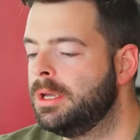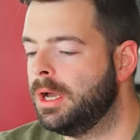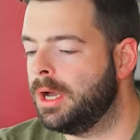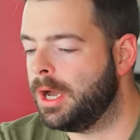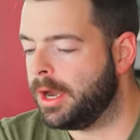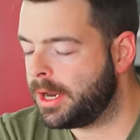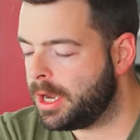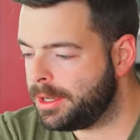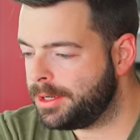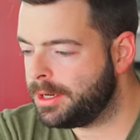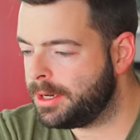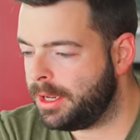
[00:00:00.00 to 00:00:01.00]
Uh,
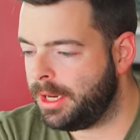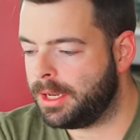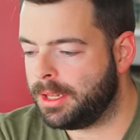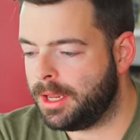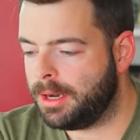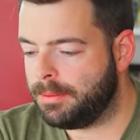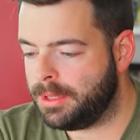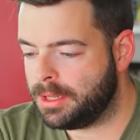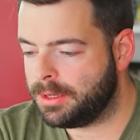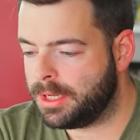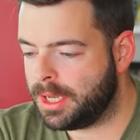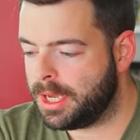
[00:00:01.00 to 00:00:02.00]
color in line with the
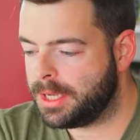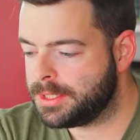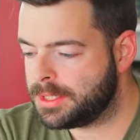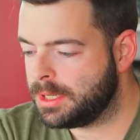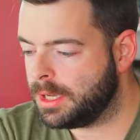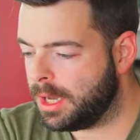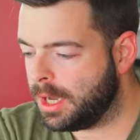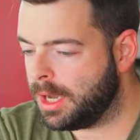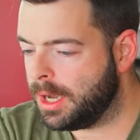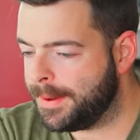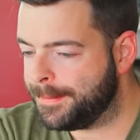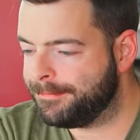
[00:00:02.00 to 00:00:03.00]
other guys.
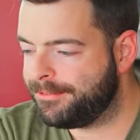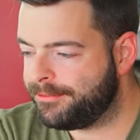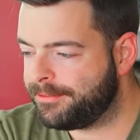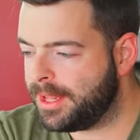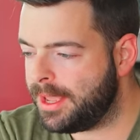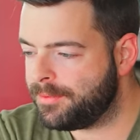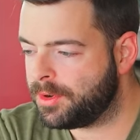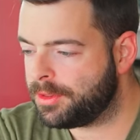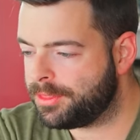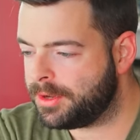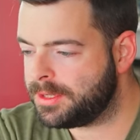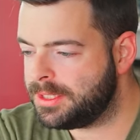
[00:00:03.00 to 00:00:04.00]
Um, flavor
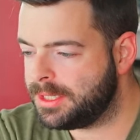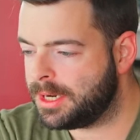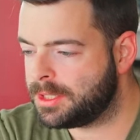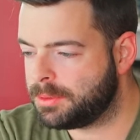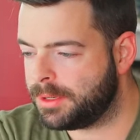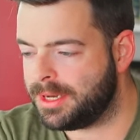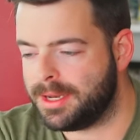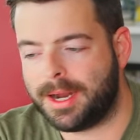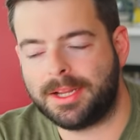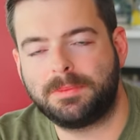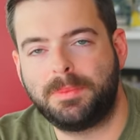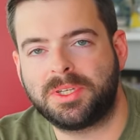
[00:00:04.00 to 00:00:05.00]
13 out of 20.
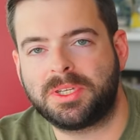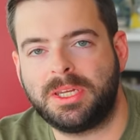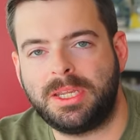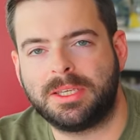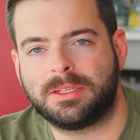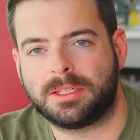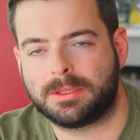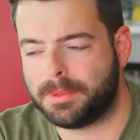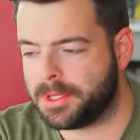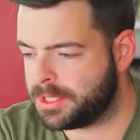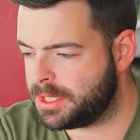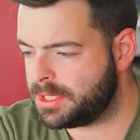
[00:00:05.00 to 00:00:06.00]
Not as biscuity as it
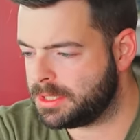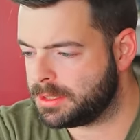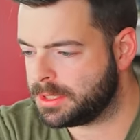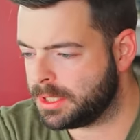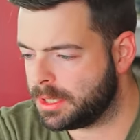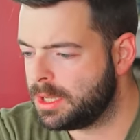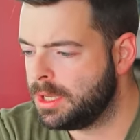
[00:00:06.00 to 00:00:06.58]
smells. That's interesting.